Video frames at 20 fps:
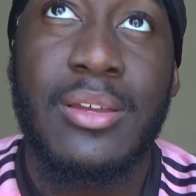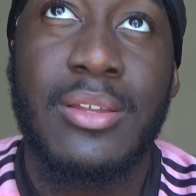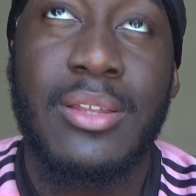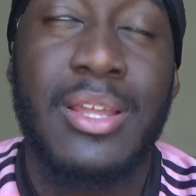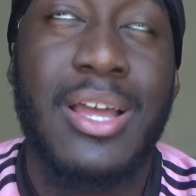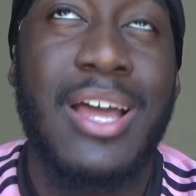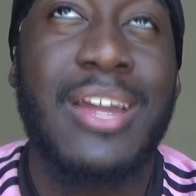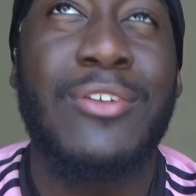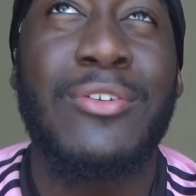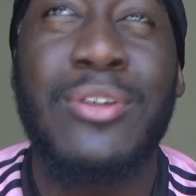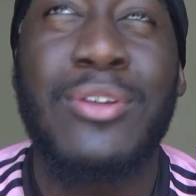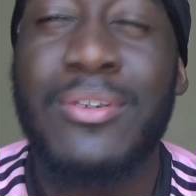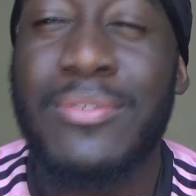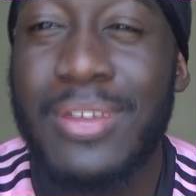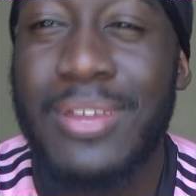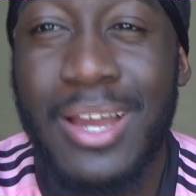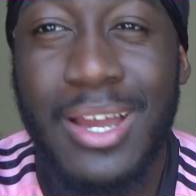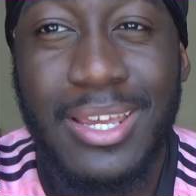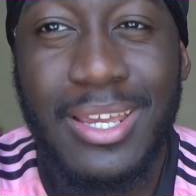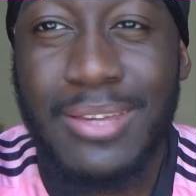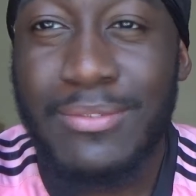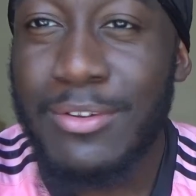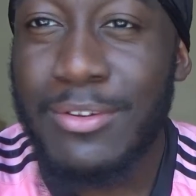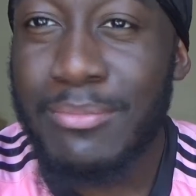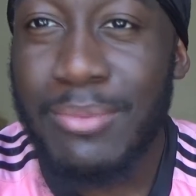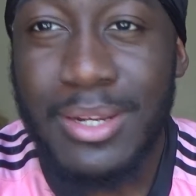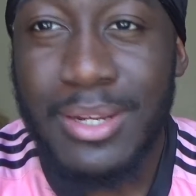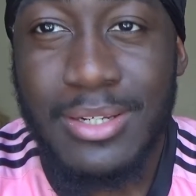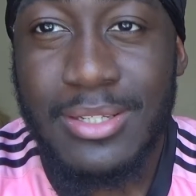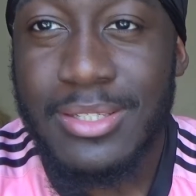I don't know if that even
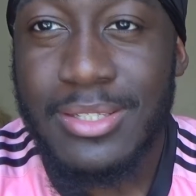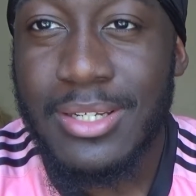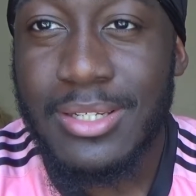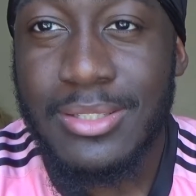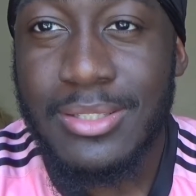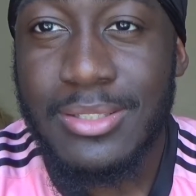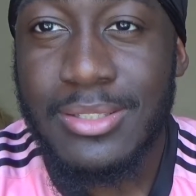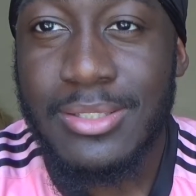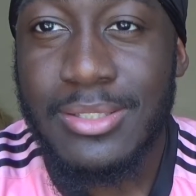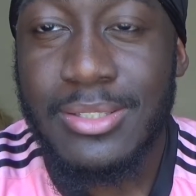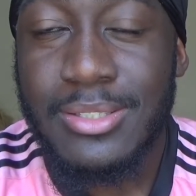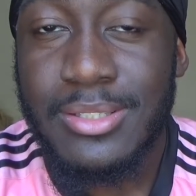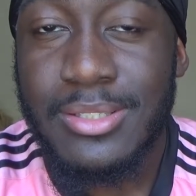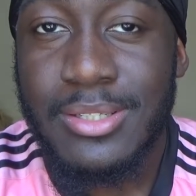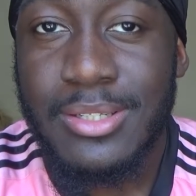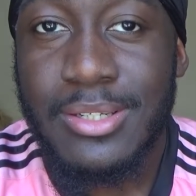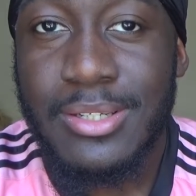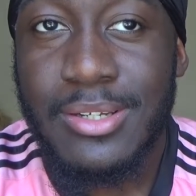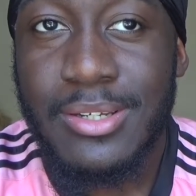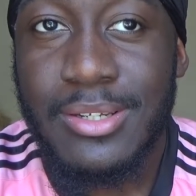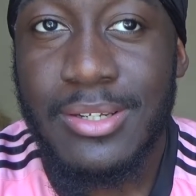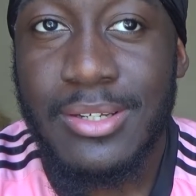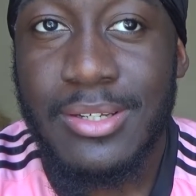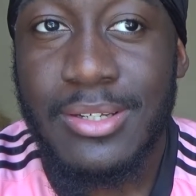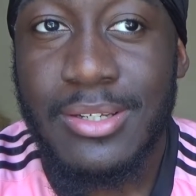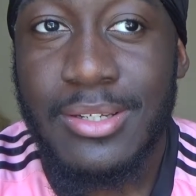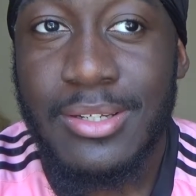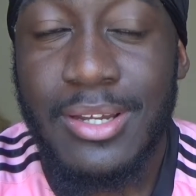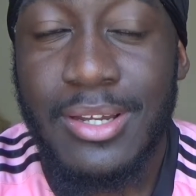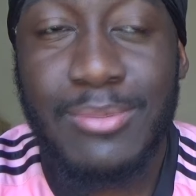made sense.
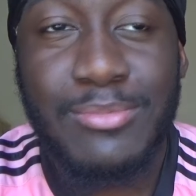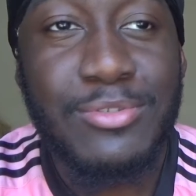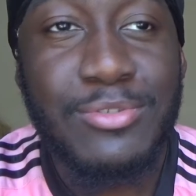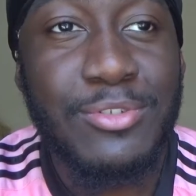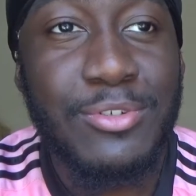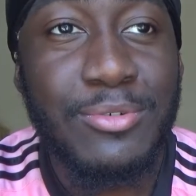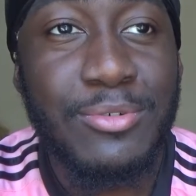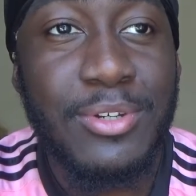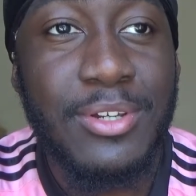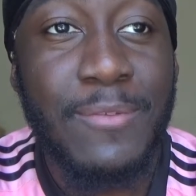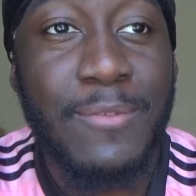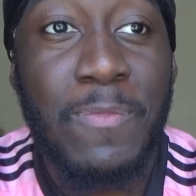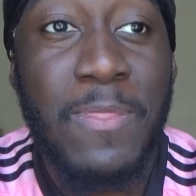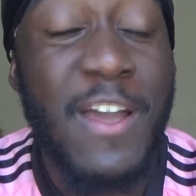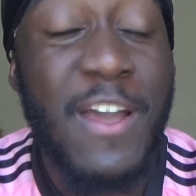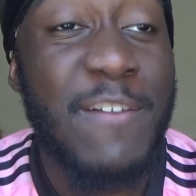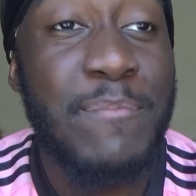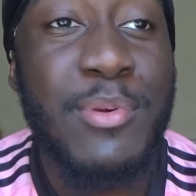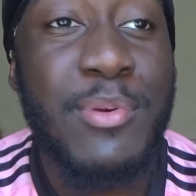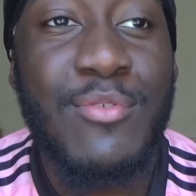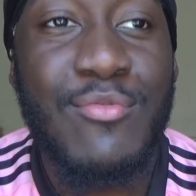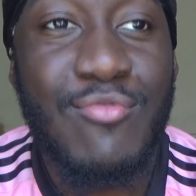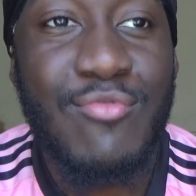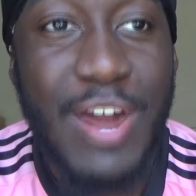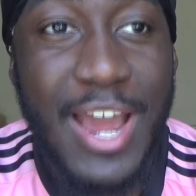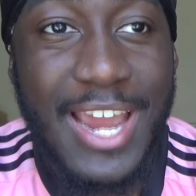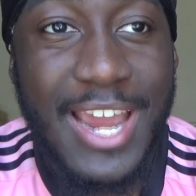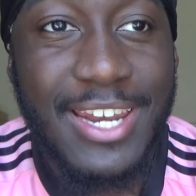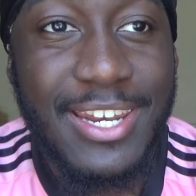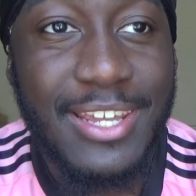I'm sorry. I've been
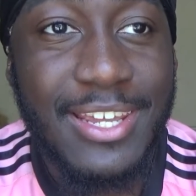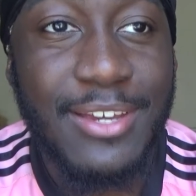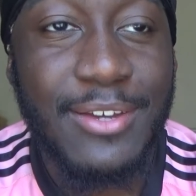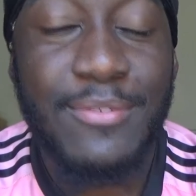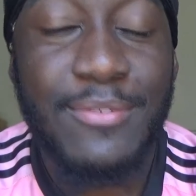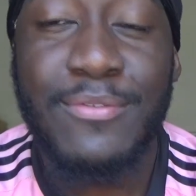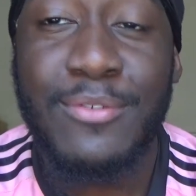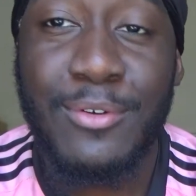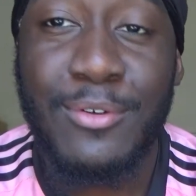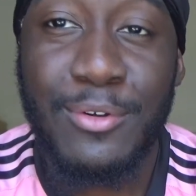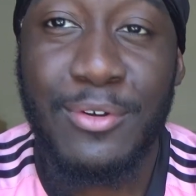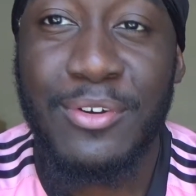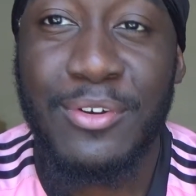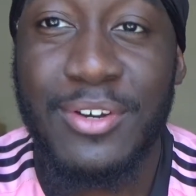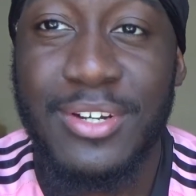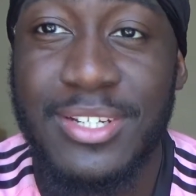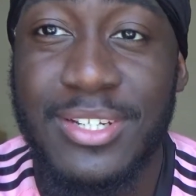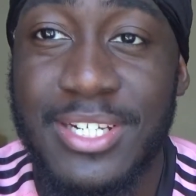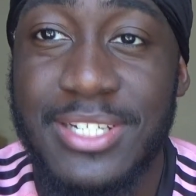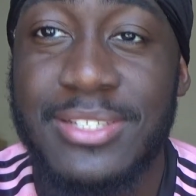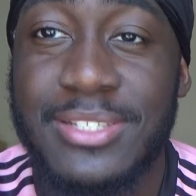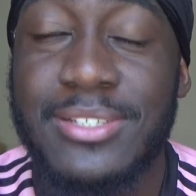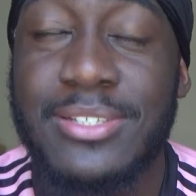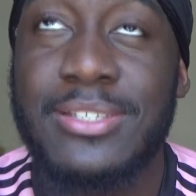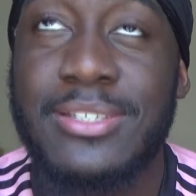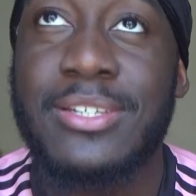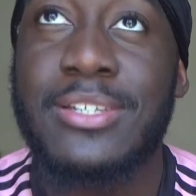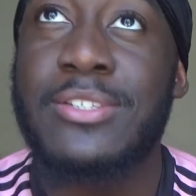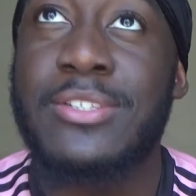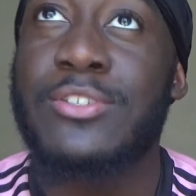riding for longer
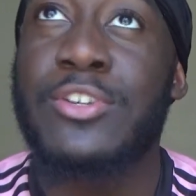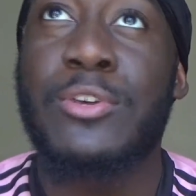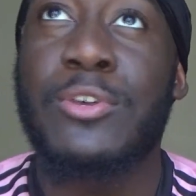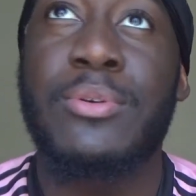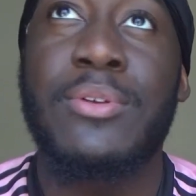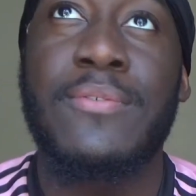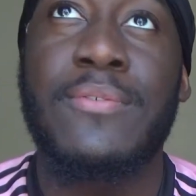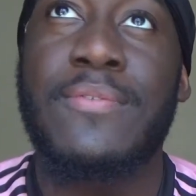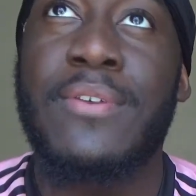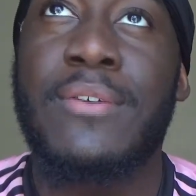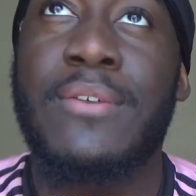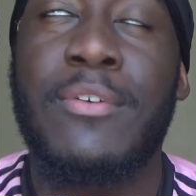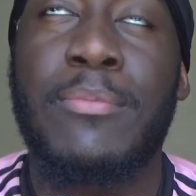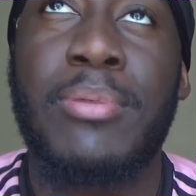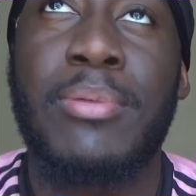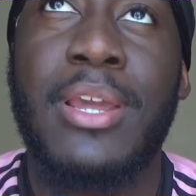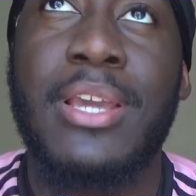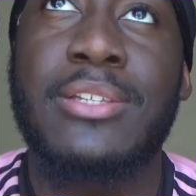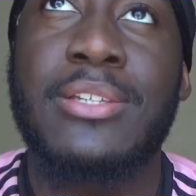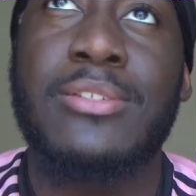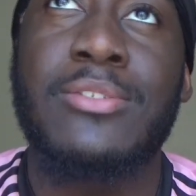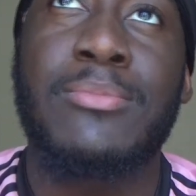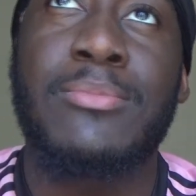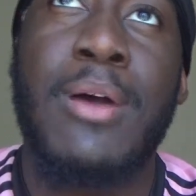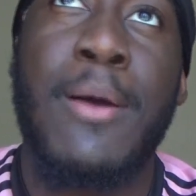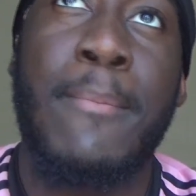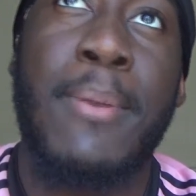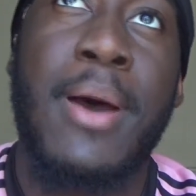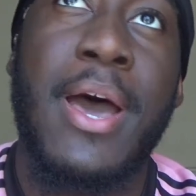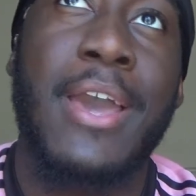distances, going further places on
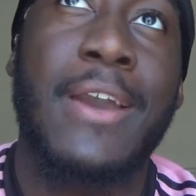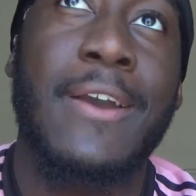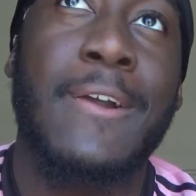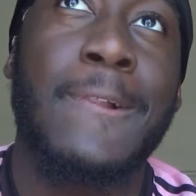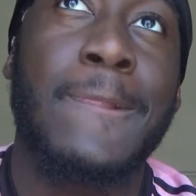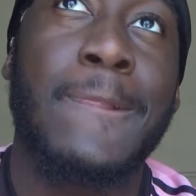my bike.